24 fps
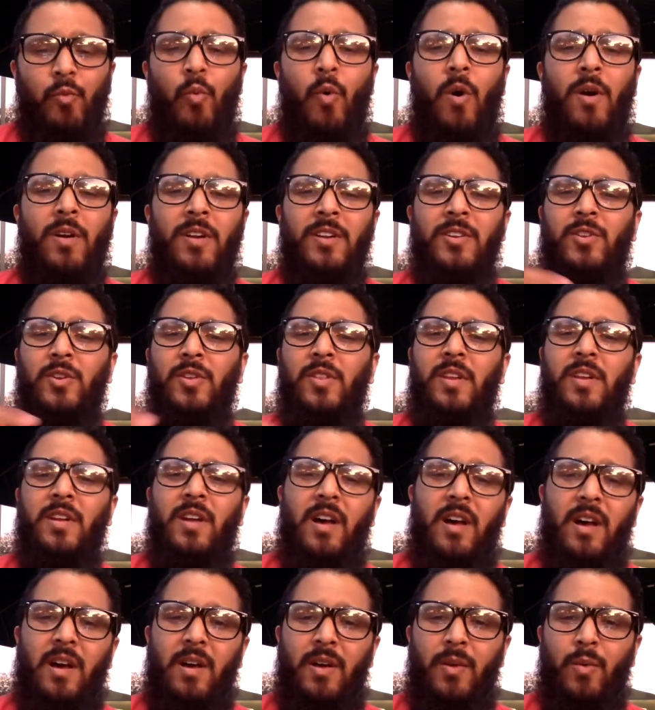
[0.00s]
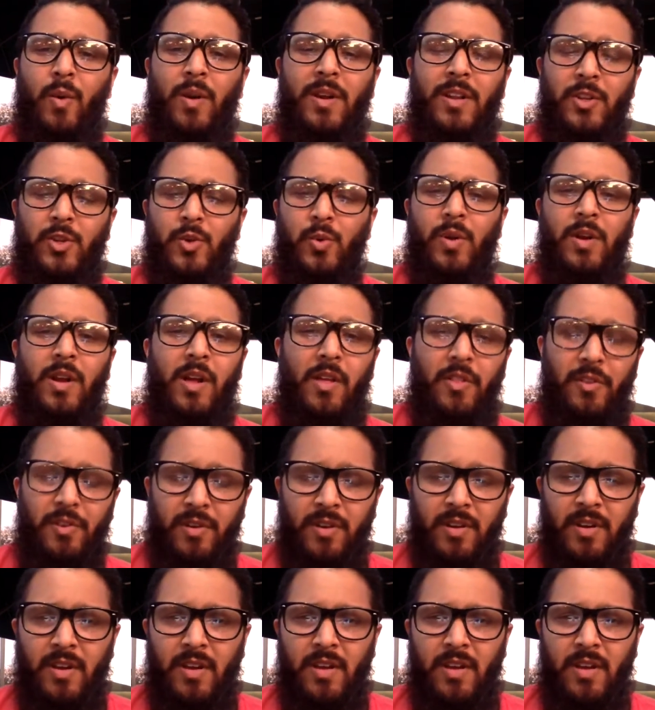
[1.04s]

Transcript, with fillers: one unto the uh, one unto another.